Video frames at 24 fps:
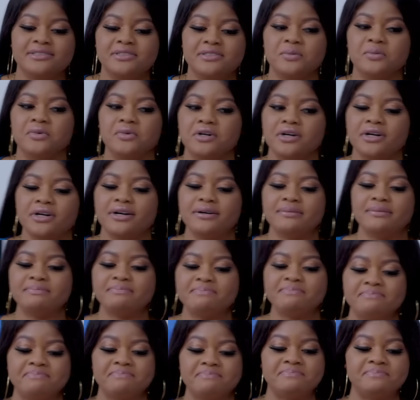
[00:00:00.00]
You're welcome.
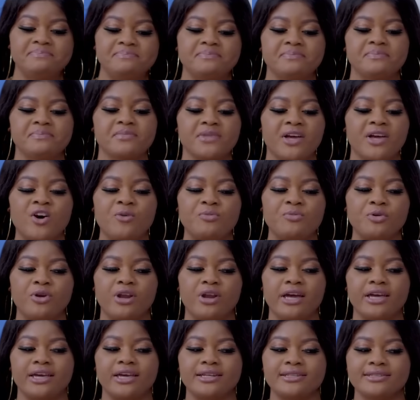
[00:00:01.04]
I hope you
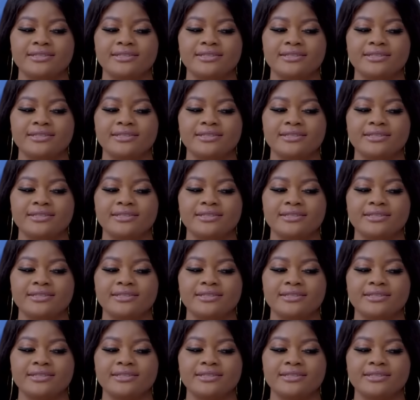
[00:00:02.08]
like